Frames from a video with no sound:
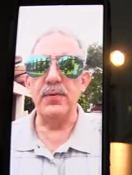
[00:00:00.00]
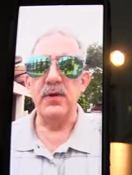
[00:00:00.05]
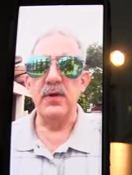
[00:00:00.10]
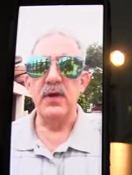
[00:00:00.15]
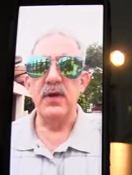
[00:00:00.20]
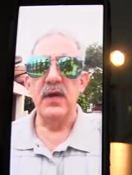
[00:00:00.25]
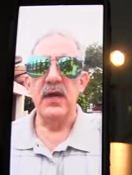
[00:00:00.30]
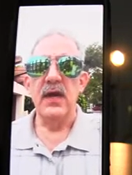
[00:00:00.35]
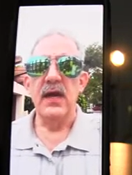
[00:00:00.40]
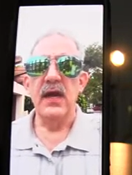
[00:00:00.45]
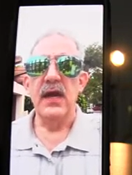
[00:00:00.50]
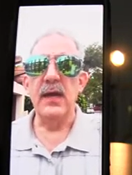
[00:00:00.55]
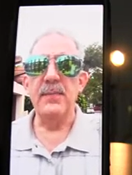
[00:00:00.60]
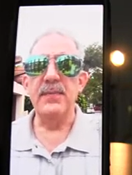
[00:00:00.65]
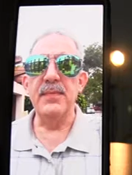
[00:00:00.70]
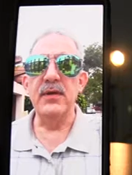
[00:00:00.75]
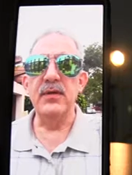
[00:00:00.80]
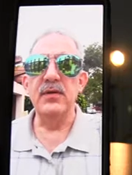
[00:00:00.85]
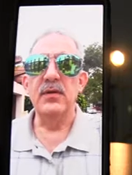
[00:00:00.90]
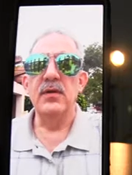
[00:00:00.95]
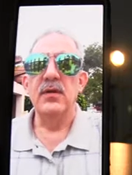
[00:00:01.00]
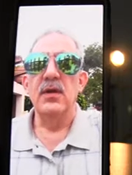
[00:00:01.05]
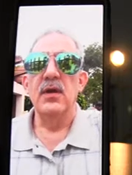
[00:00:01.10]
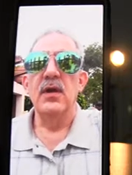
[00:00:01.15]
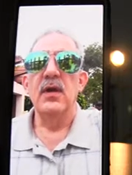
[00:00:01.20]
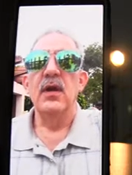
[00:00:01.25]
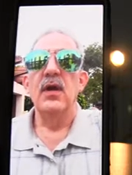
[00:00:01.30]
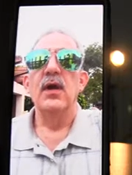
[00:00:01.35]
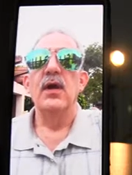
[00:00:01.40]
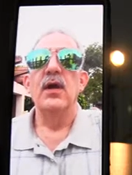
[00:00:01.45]
have been
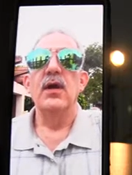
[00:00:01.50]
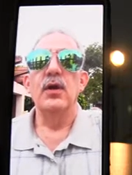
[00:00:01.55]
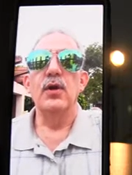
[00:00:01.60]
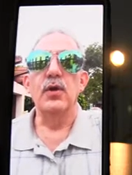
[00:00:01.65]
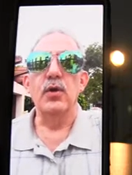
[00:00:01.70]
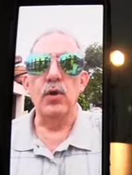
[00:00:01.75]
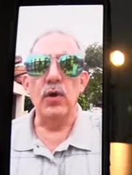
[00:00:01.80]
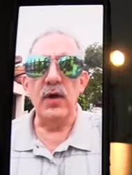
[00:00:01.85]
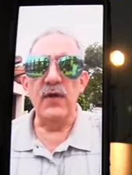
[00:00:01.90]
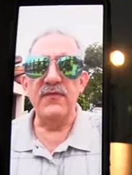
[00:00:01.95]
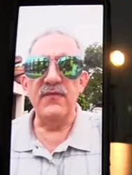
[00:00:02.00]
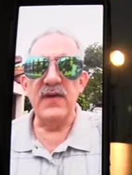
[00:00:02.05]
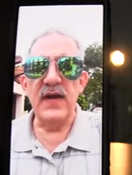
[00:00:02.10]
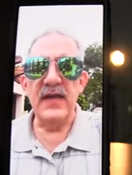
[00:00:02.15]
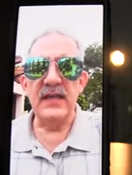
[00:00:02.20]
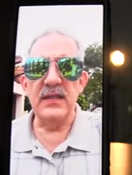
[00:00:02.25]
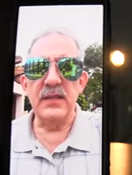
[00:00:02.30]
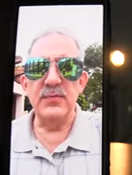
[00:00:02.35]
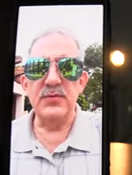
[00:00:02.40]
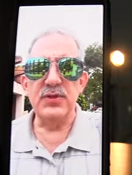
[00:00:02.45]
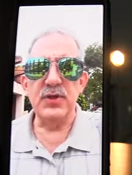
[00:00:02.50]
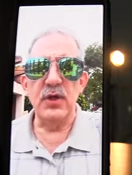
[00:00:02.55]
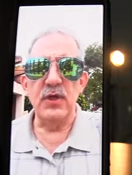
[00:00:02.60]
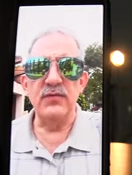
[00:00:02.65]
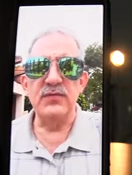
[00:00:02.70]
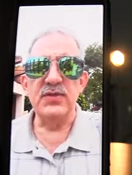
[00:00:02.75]
glorifying themselves